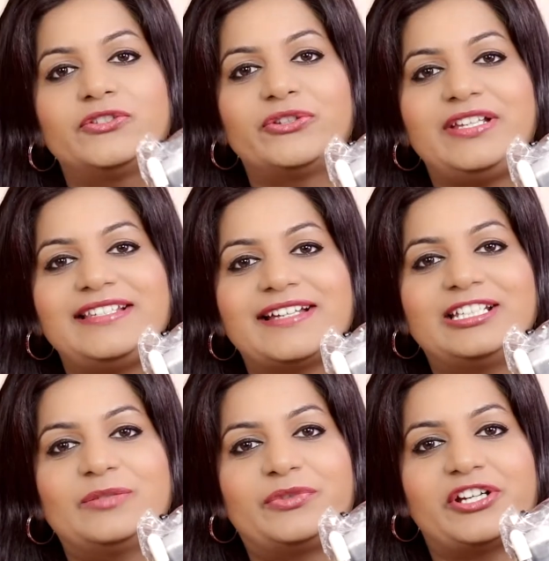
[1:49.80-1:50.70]
So these
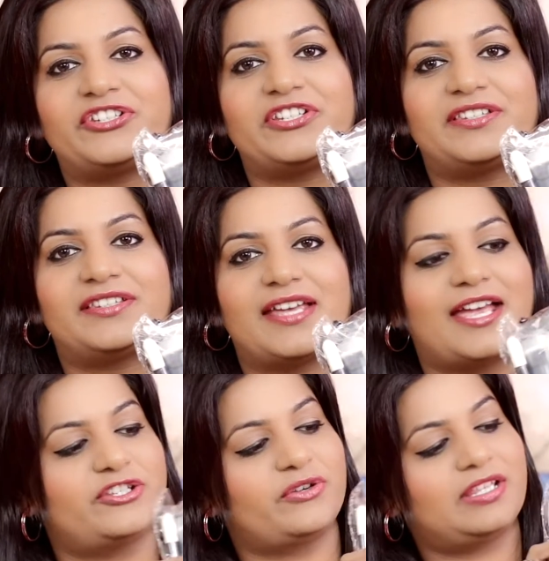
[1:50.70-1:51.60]
are the brushes
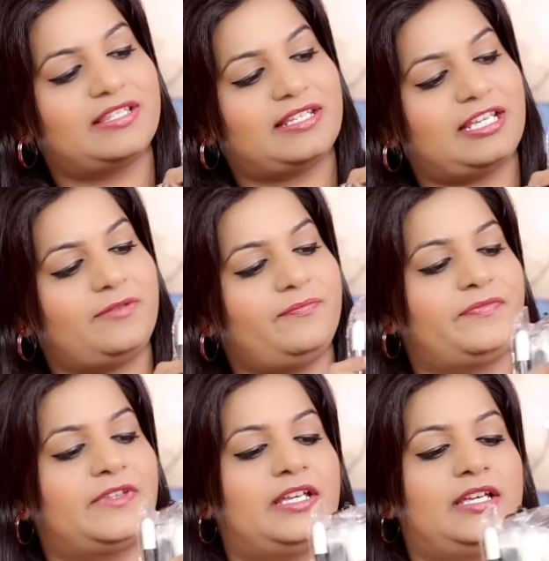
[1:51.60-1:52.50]
as you can see,
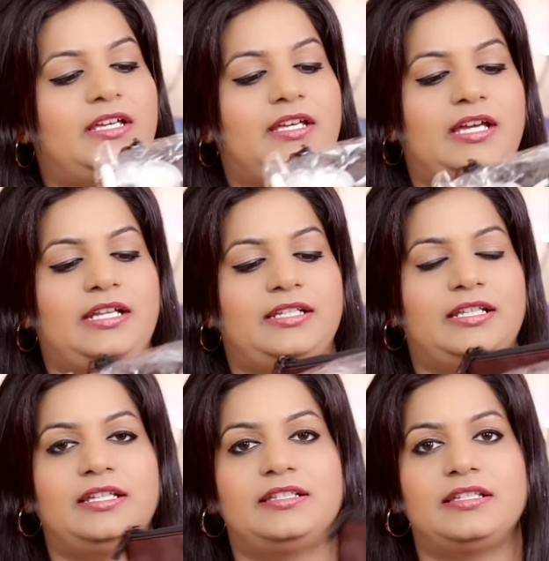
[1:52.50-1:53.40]
and
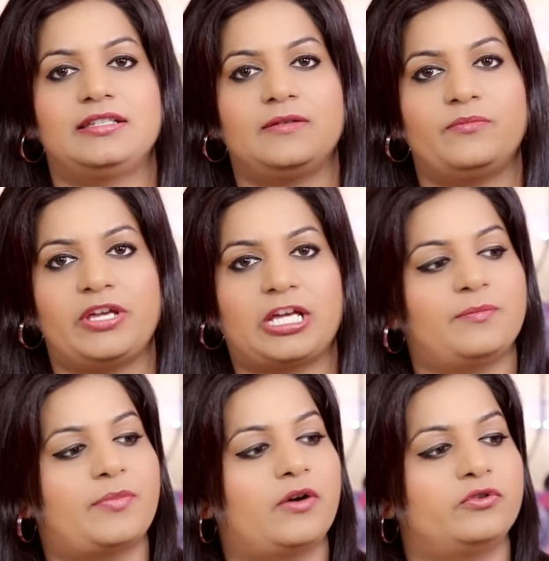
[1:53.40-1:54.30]
then this is the
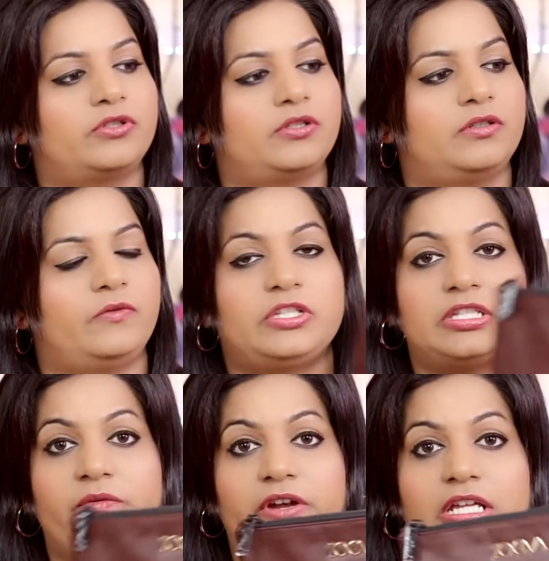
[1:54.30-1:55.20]
makeup pouch, which
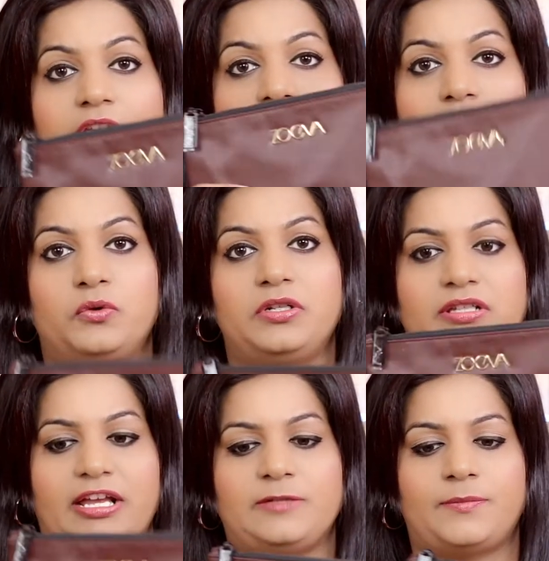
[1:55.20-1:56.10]
is a very good
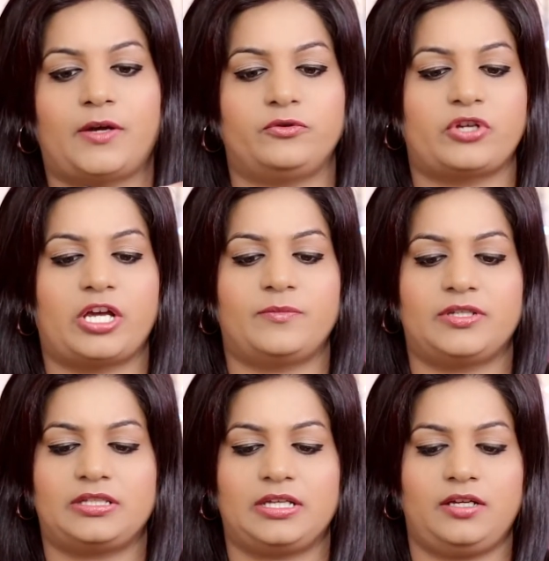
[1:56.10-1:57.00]
size pouch, I
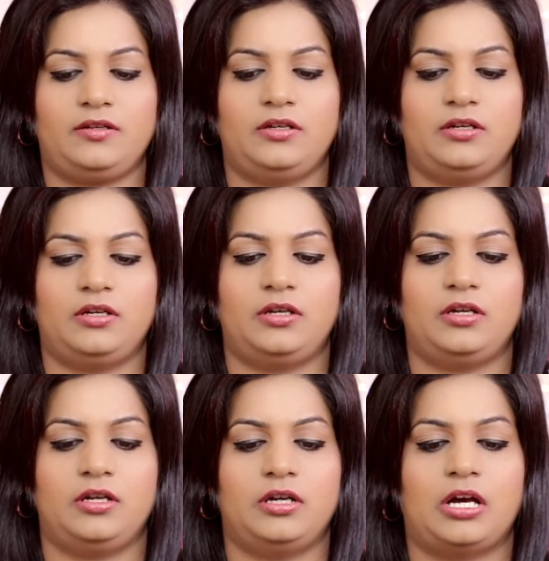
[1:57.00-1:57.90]
must say.
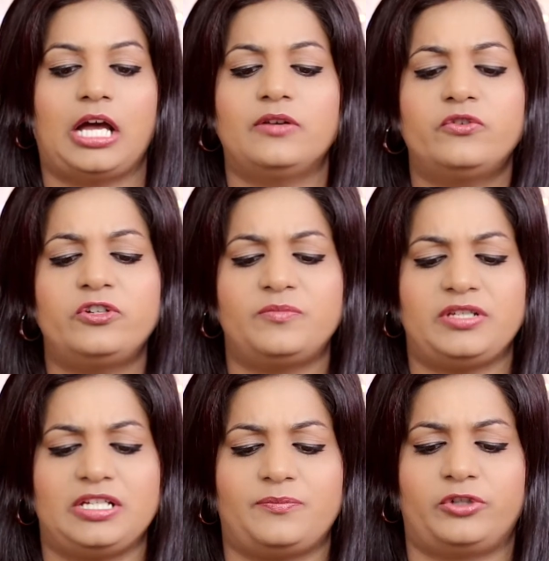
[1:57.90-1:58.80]
I won't
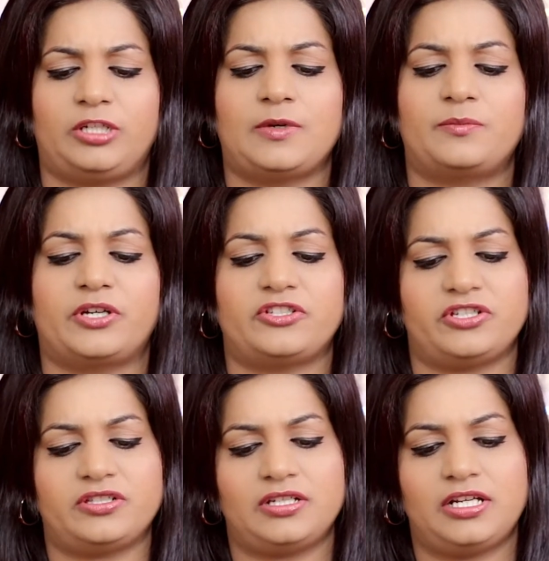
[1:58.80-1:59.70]
be putting my
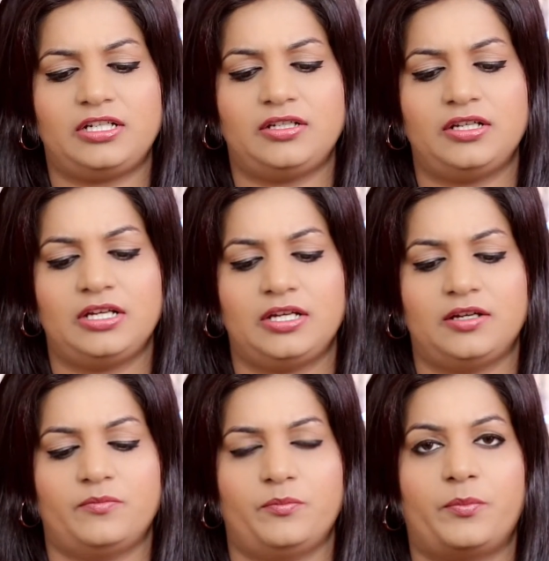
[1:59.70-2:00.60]
brushes in it,
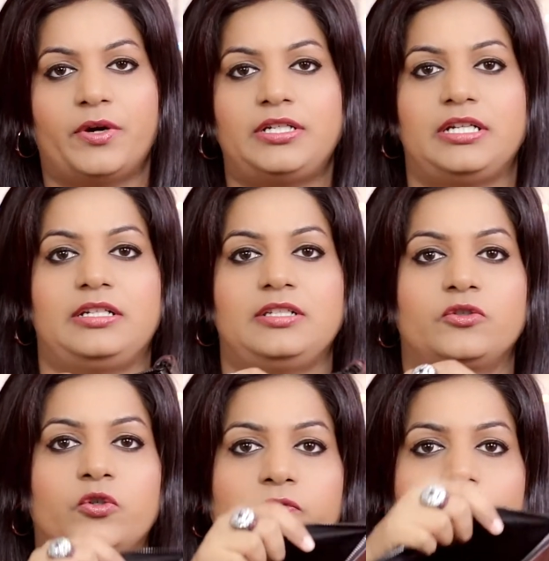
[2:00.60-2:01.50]
but it is
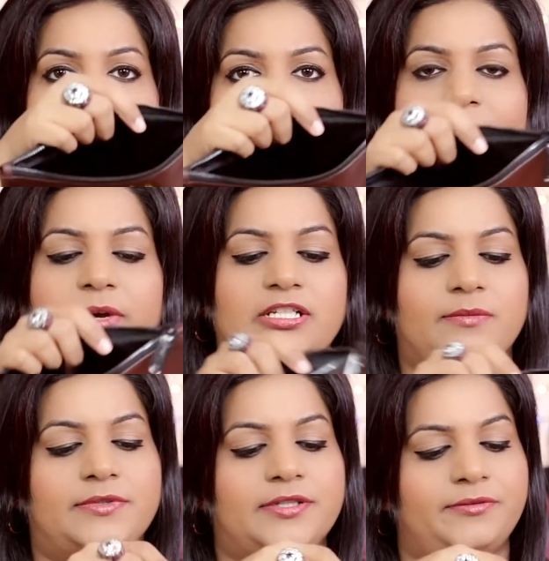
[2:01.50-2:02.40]
good for makeup
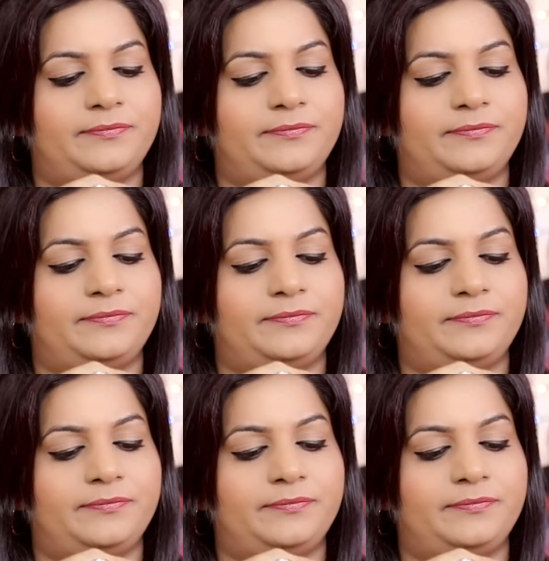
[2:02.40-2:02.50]
items.